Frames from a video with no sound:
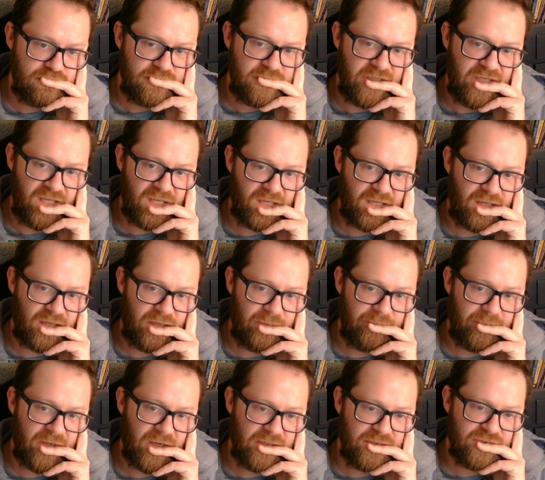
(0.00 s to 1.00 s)
Yeah,
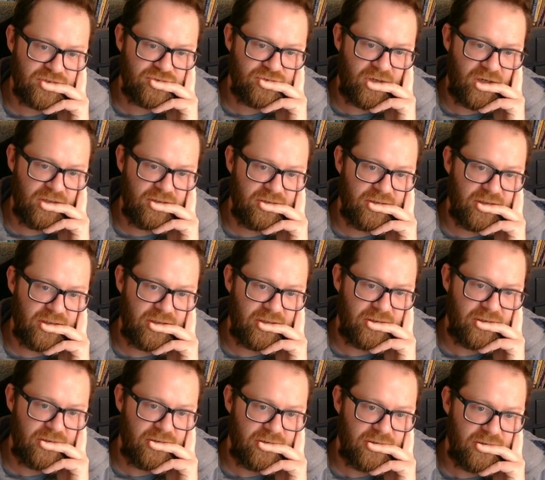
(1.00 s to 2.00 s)
I'm kind of
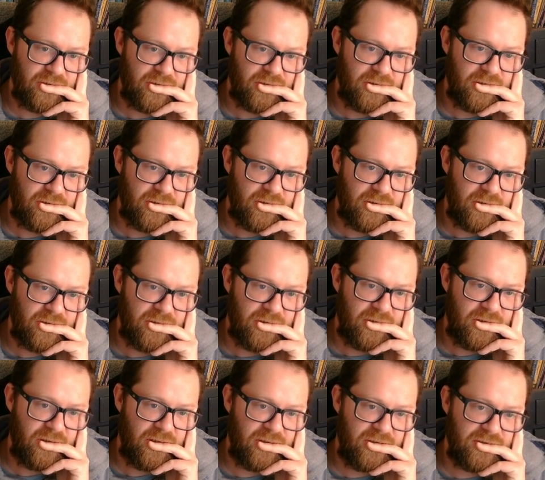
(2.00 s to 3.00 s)
struggling
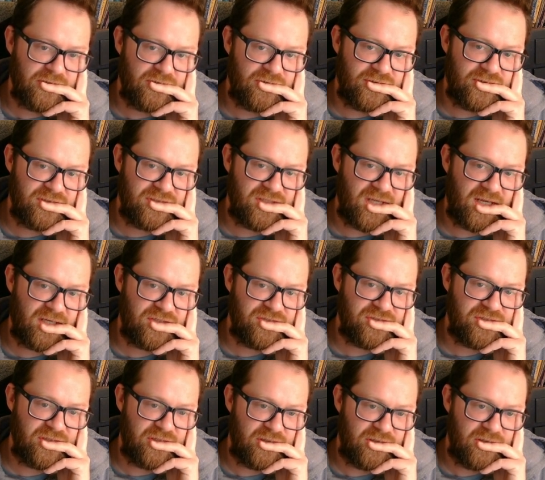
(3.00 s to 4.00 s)
in this whole
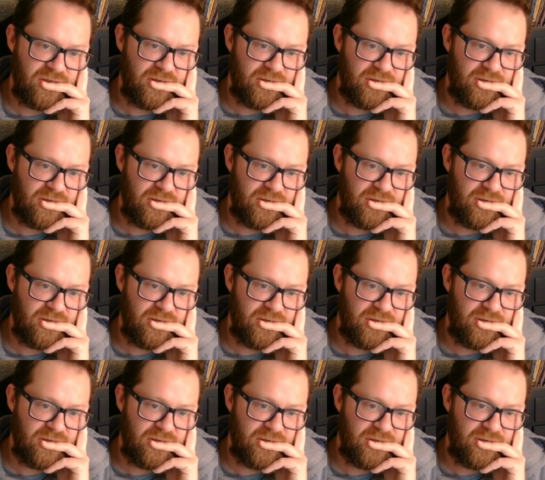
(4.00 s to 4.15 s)
section.